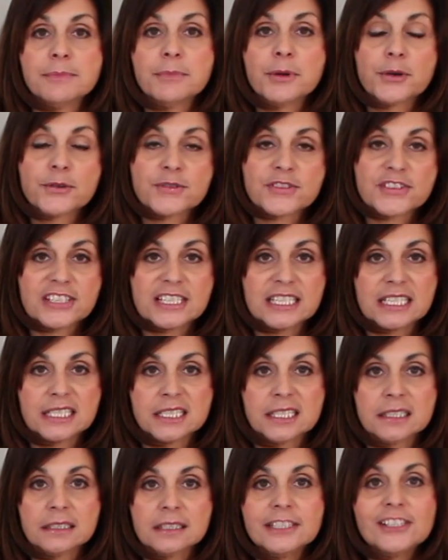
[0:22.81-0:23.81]
most
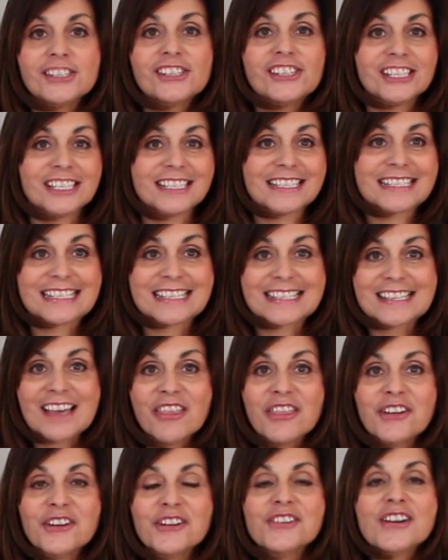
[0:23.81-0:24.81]
delicious
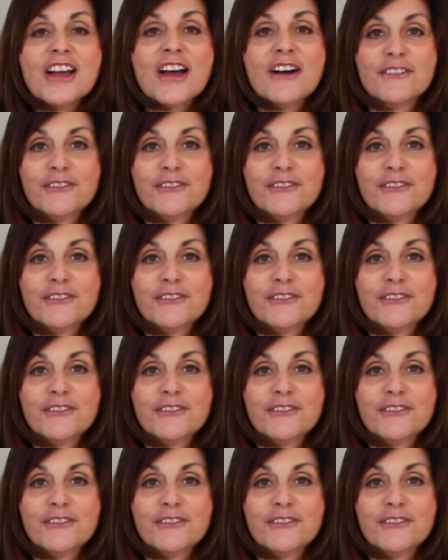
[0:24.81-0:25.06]
Southern